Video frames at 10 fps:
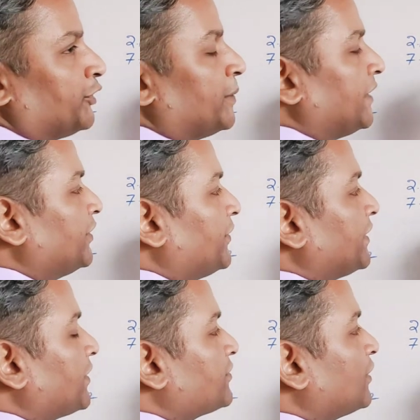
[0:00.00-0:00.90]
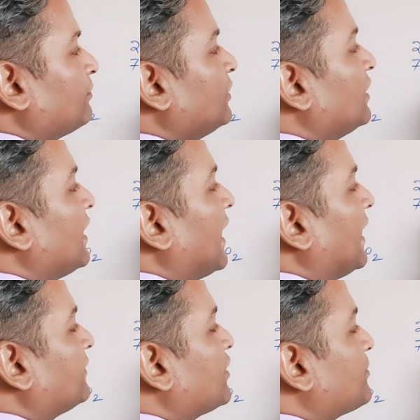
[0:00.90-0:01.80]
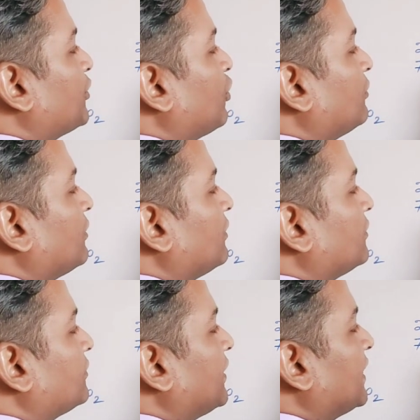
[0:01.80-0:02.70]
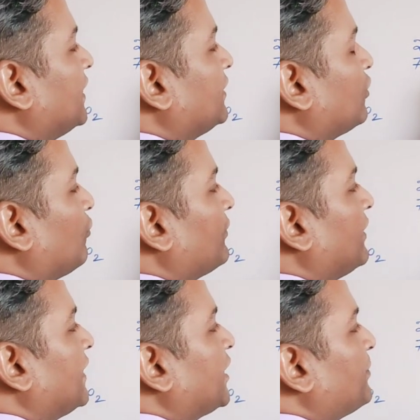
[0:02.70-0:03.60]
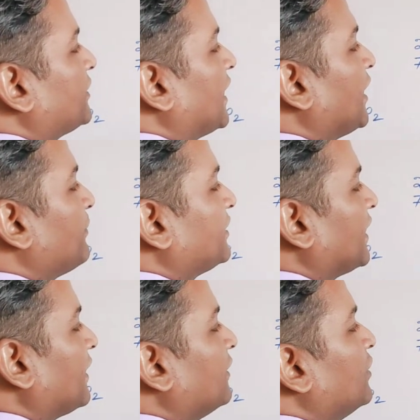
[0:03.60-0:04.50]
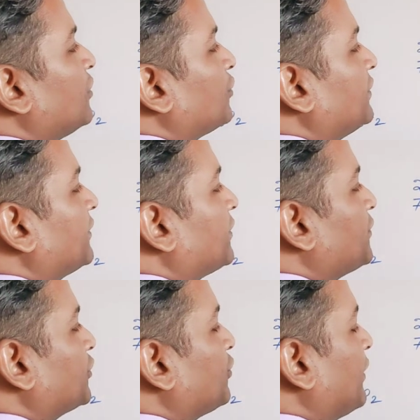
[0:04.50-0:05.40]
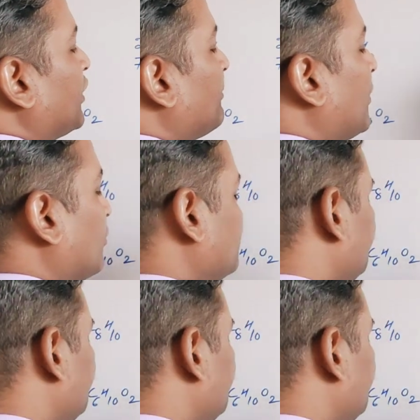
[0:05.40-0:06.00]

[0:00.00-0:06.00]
benzene system, and 6 proton singlet always indicate methyl and methyl. So this is the structure of our compound.